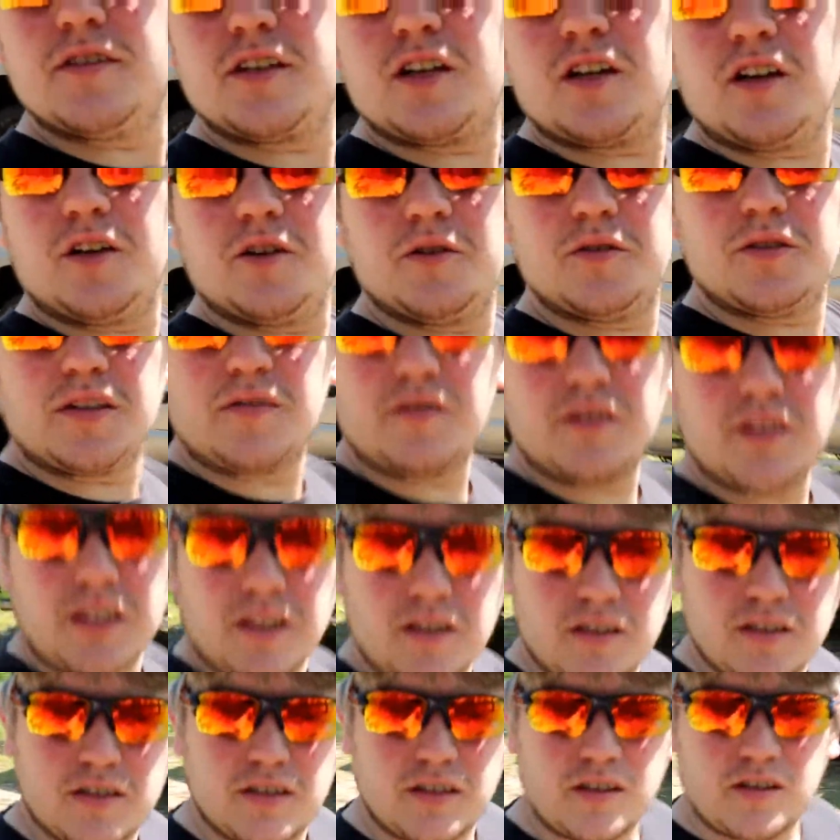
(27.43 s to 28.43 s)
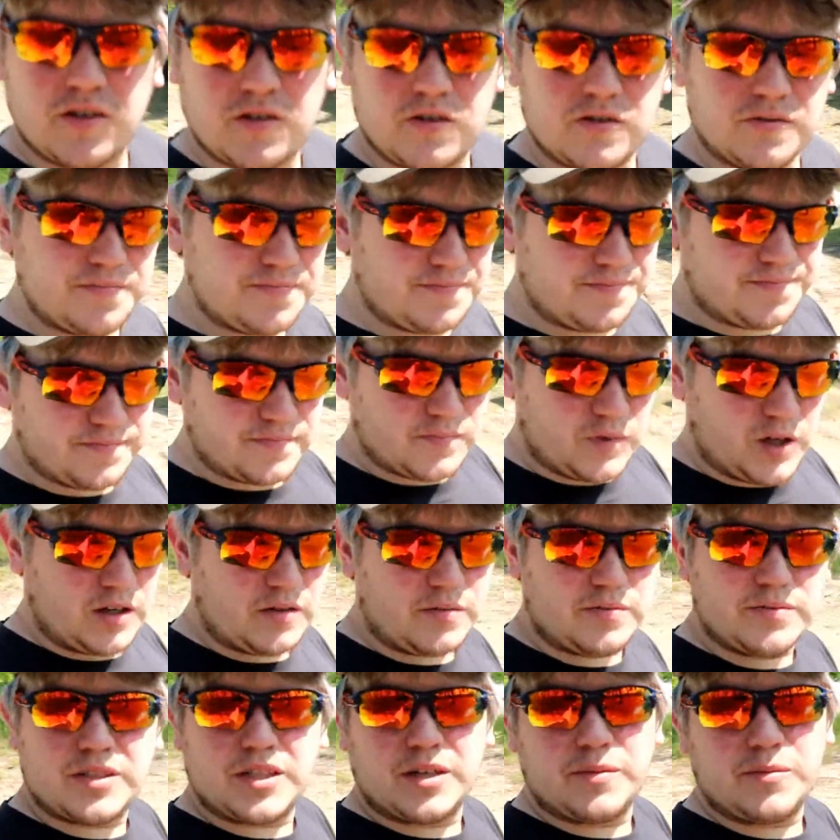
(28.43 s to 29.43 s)
the clothes, everything looks a little, well,
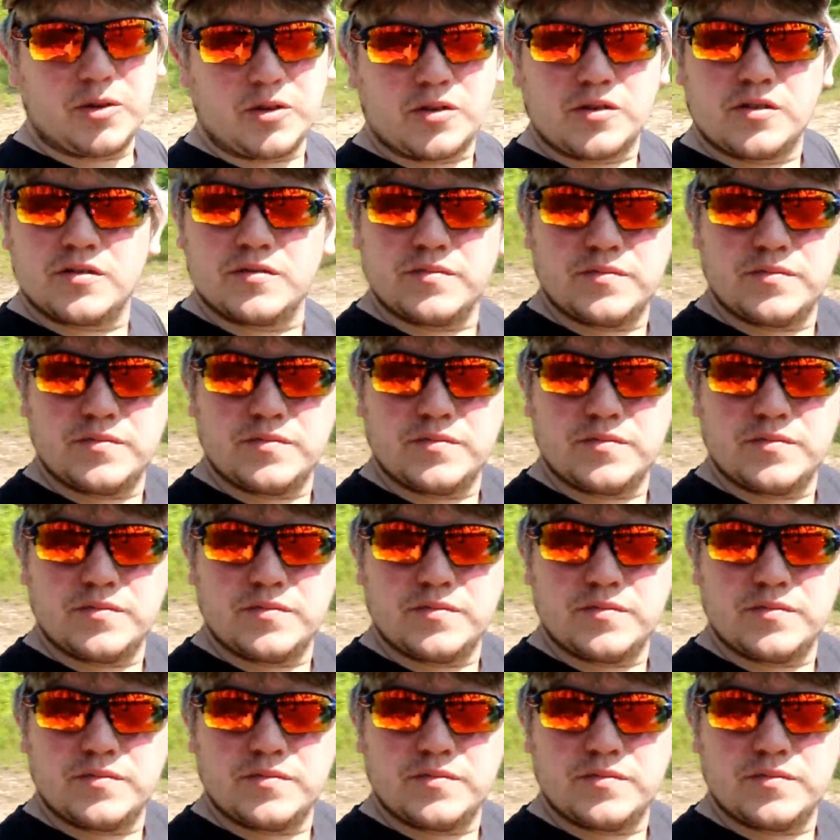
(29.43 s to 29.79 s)
similar.